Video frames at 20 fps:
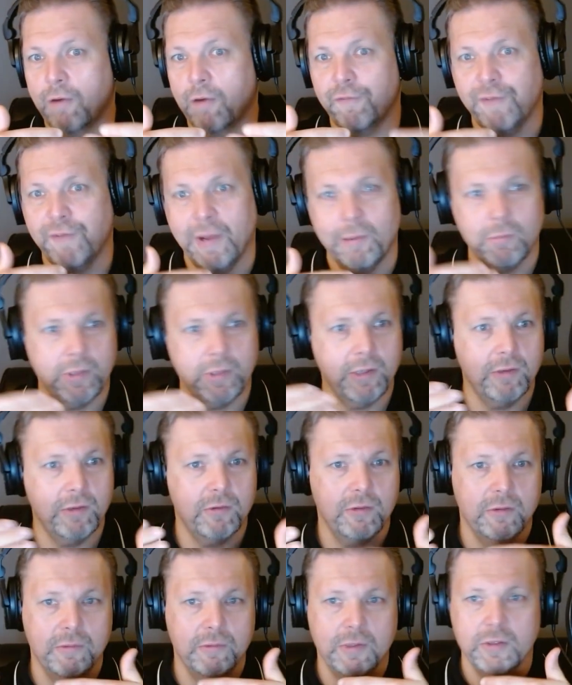
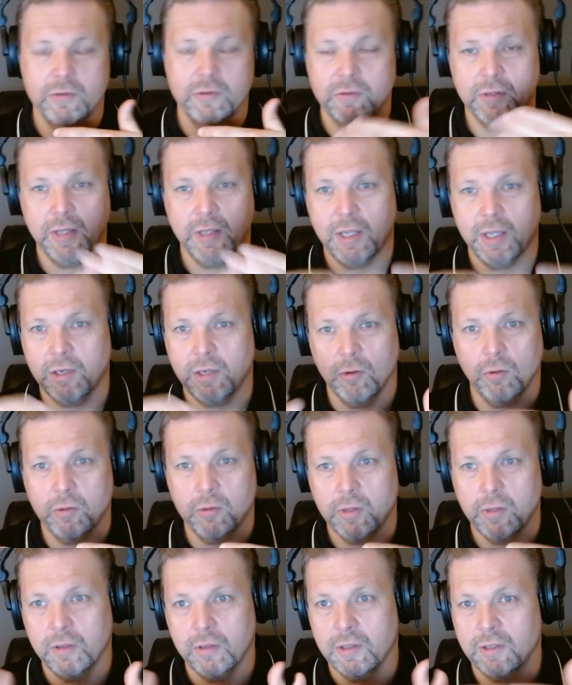families and this and that,
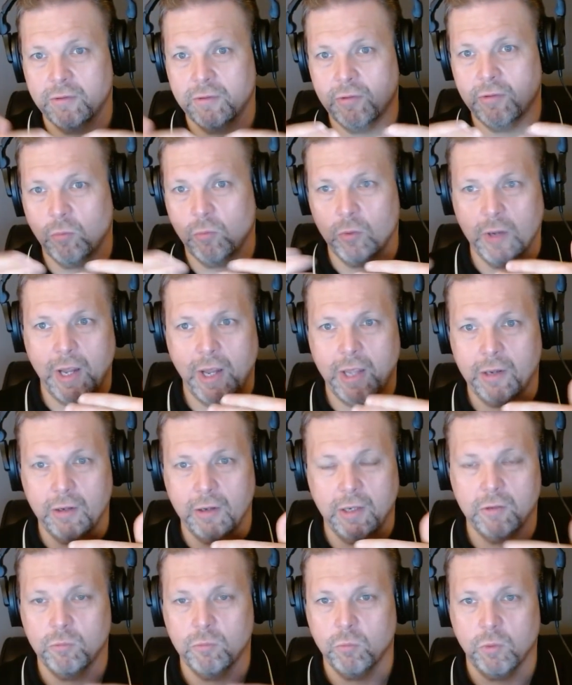the things that were not
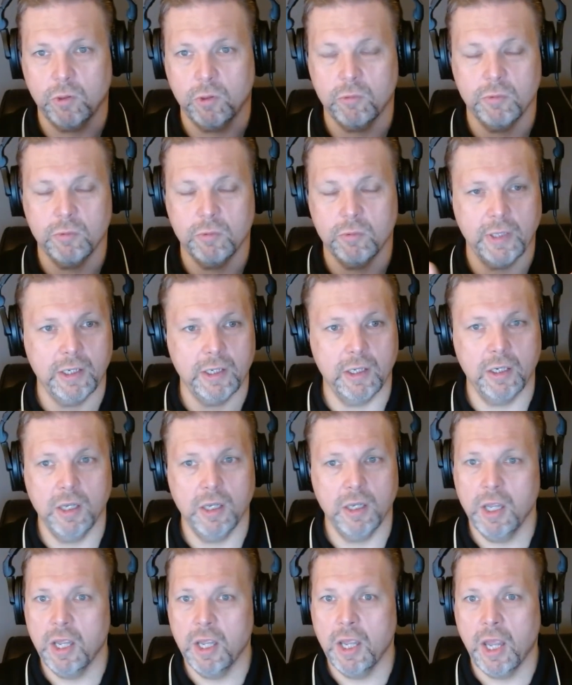as work related.
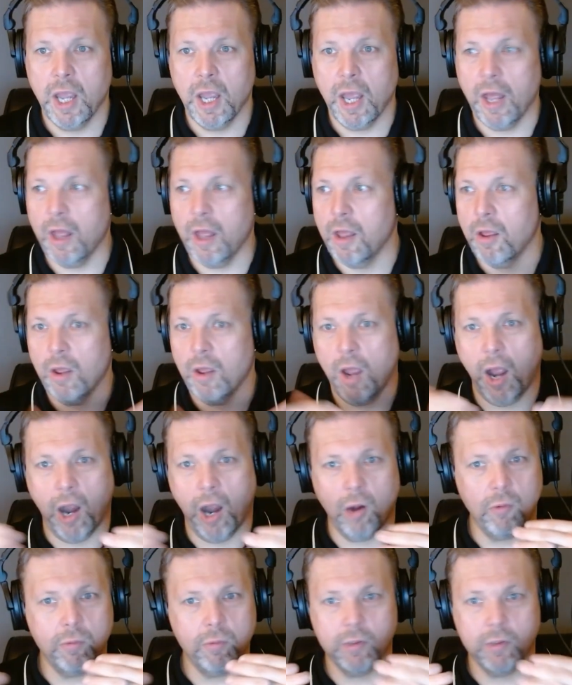Our